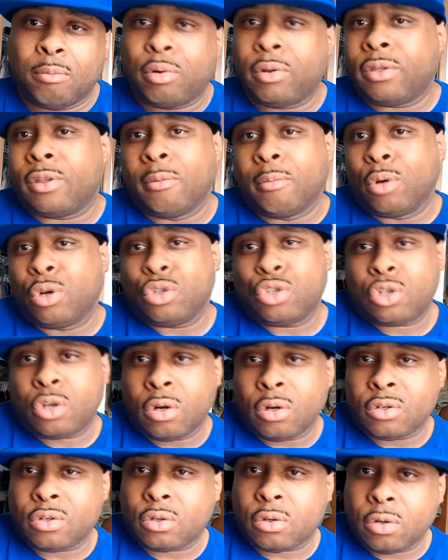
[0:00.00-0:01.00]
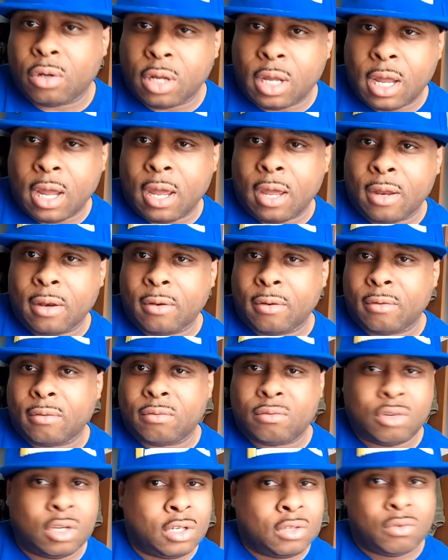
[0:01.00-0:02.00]
put them on shirts and
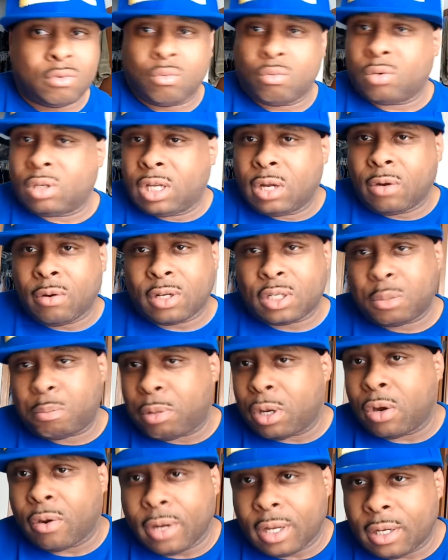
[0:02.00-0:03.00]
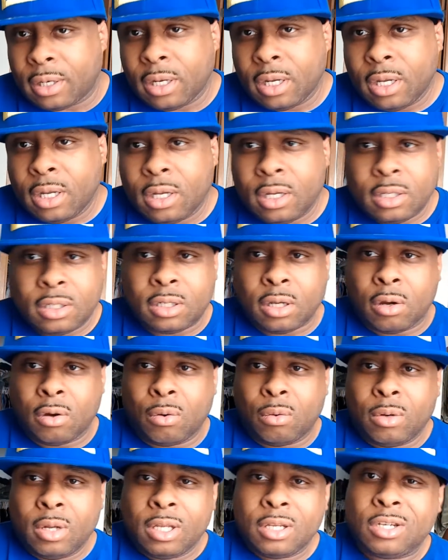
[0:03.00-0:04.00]
just lyrics. Period.
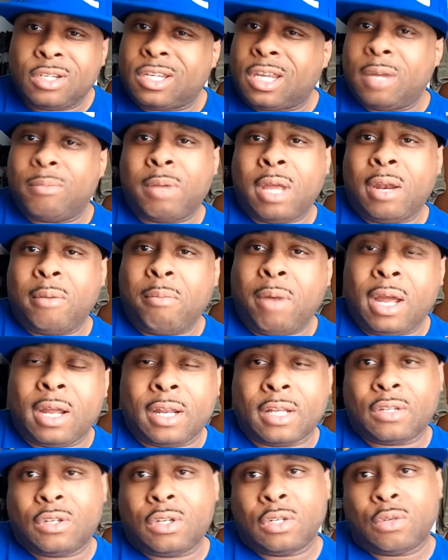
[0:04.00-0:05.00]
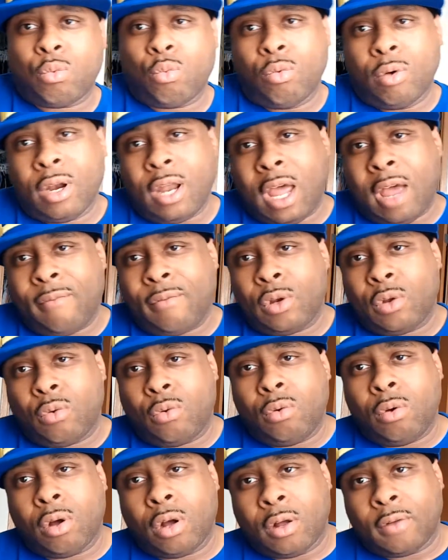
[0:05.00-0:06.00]
So just keep that in mind. That's just one
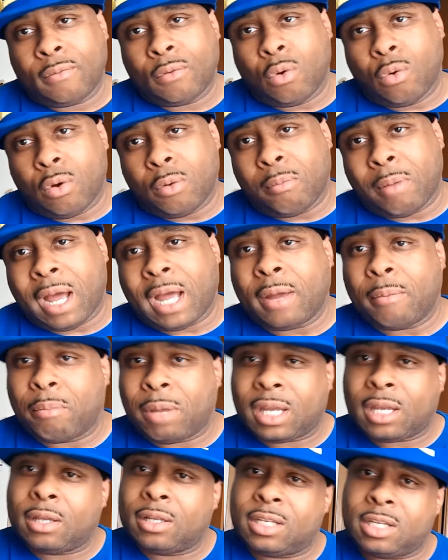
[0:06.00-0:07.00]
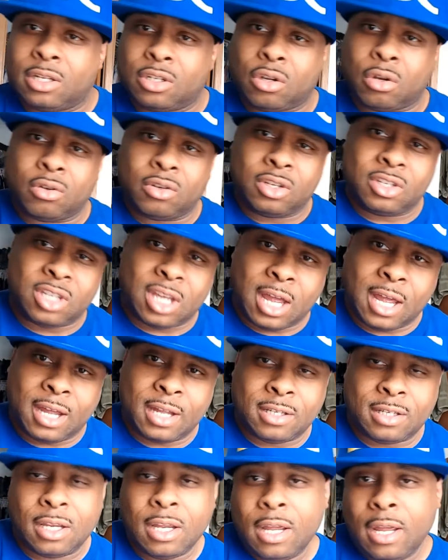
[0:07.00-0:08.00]
avenue of going by making t-shirt
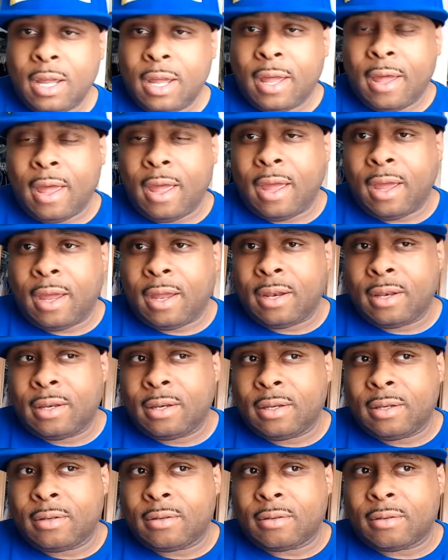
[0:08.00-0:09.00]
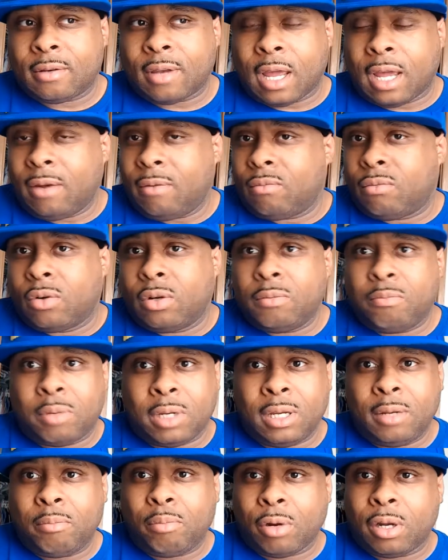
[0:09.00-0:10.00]
designs, and that would
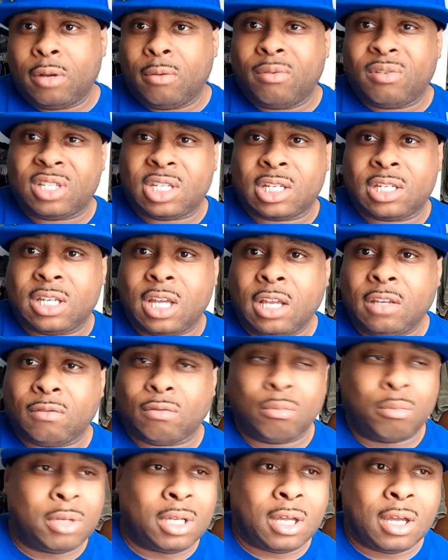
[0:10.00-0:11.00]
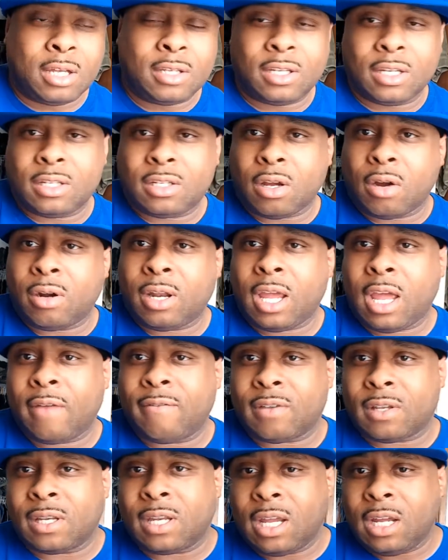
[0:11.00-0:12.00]
be pretty successful because it's already
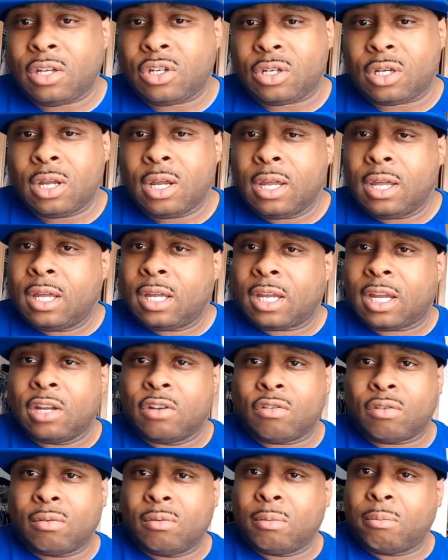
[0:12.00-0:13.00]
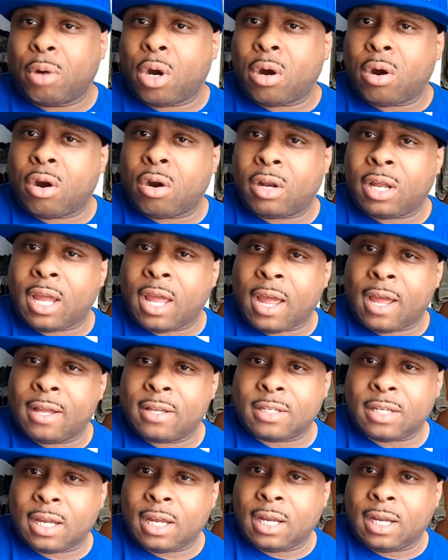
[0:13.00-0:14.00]
have a niche. Kendrick Lamar already
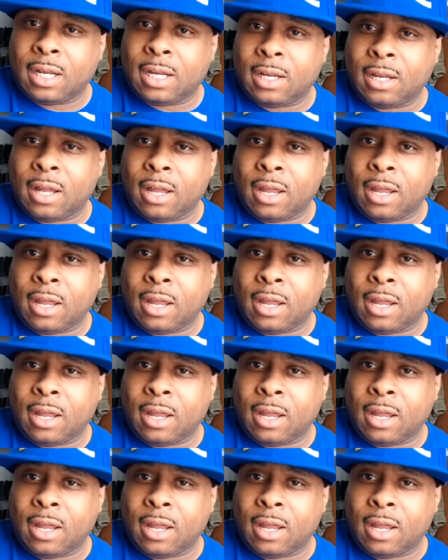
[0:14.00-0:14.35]
has a